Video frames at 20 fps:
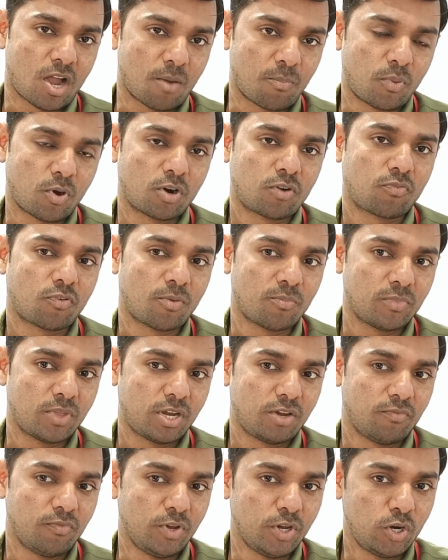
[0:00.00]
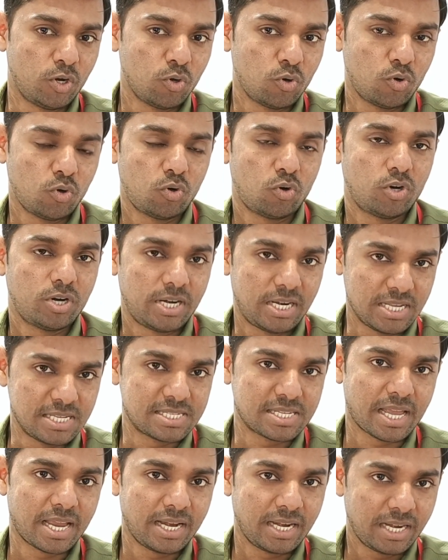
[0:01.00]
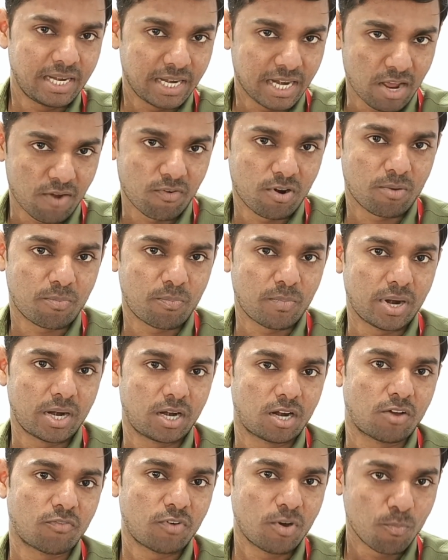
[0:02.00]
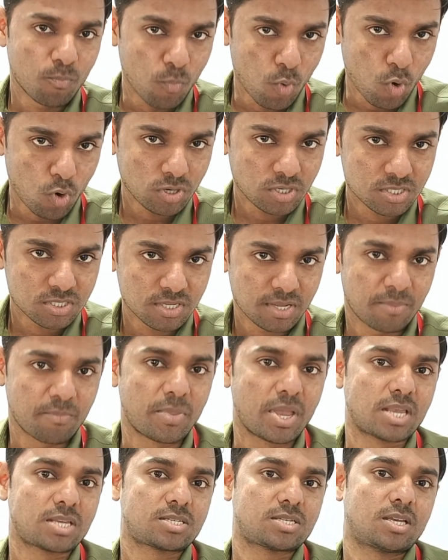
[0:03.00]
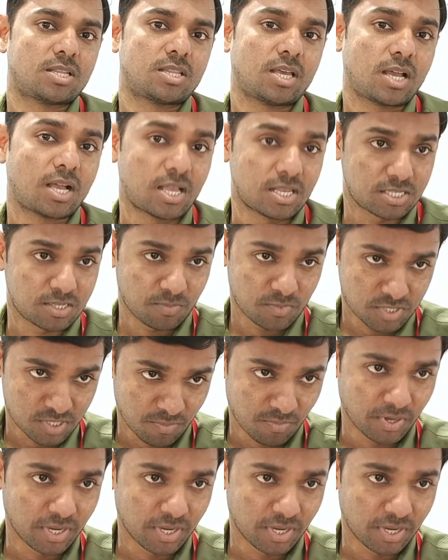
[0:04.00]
Apart from that, we do design development of boards based on the customer's